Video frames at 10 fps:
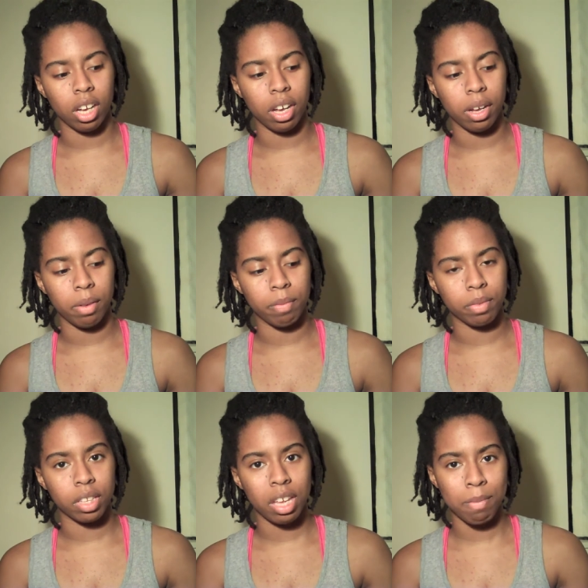um,
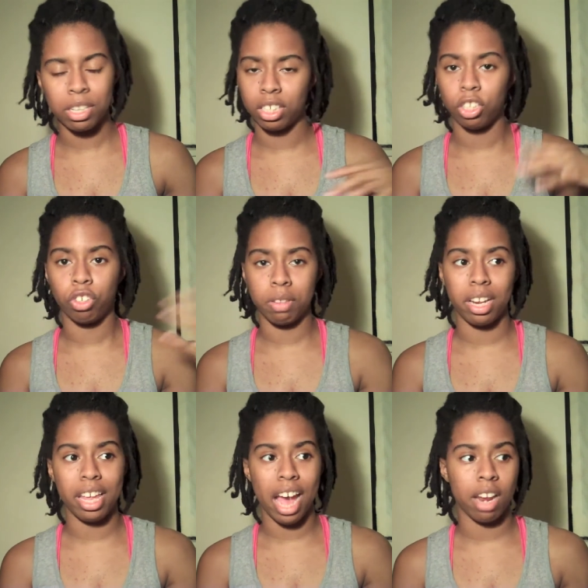he mentions the dream that
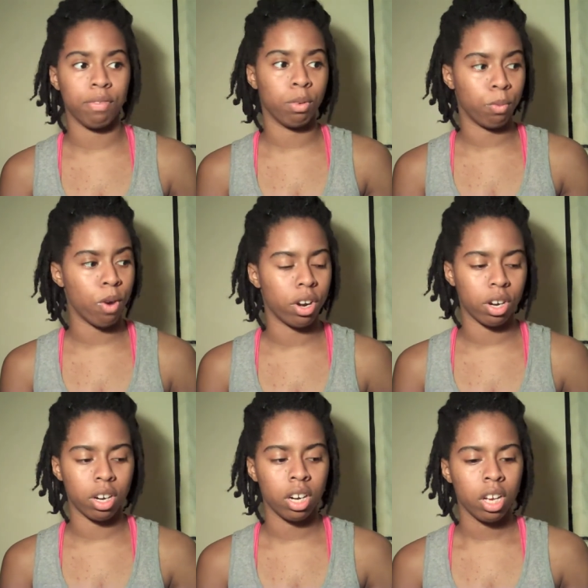he had of the
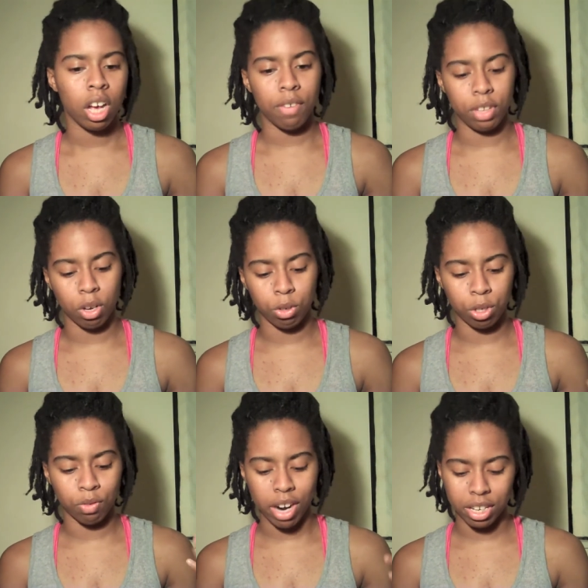water of the
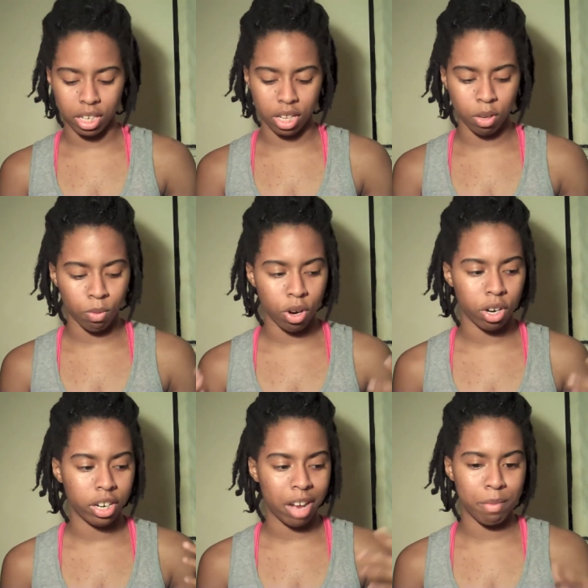ocean rising and the
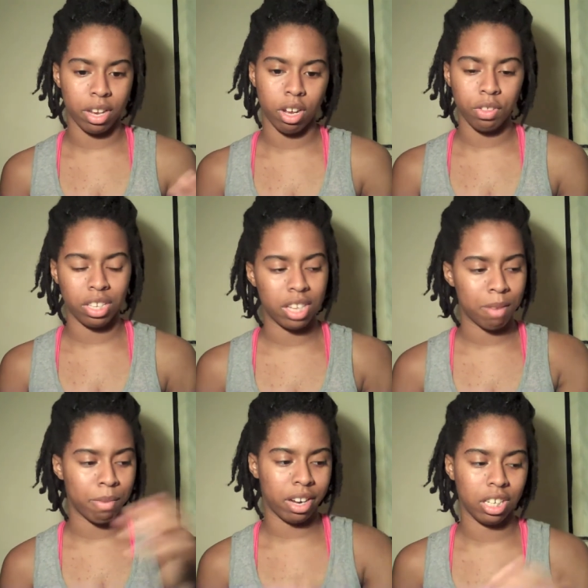water coming and all these
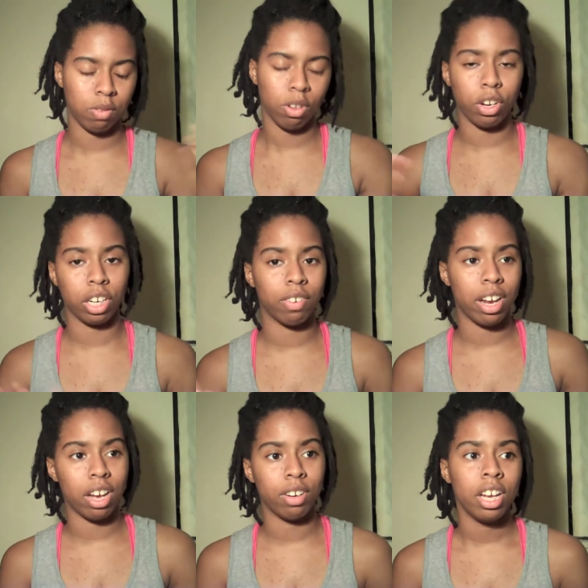dead bodies floating
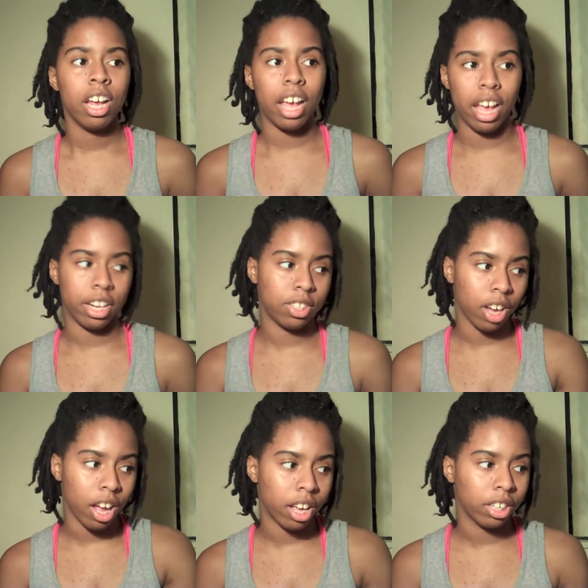around. And
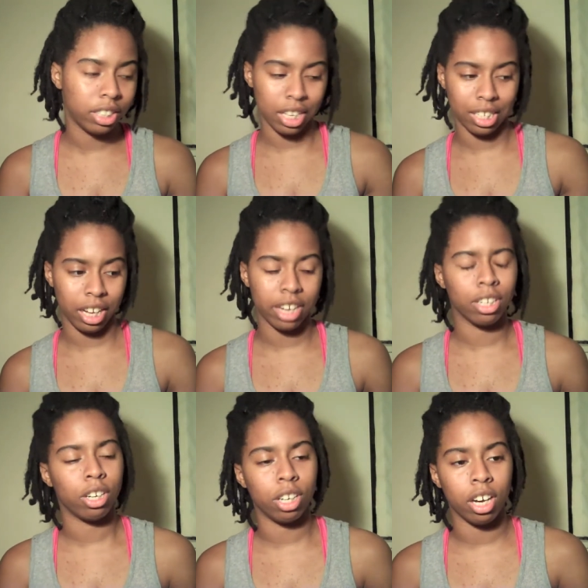Tonks is like,
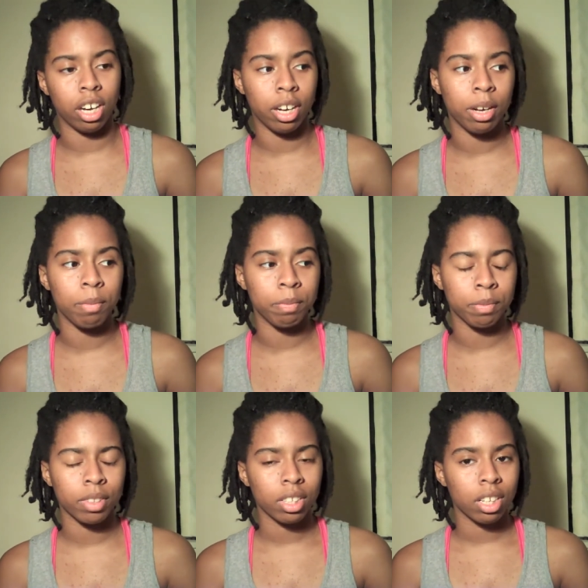um,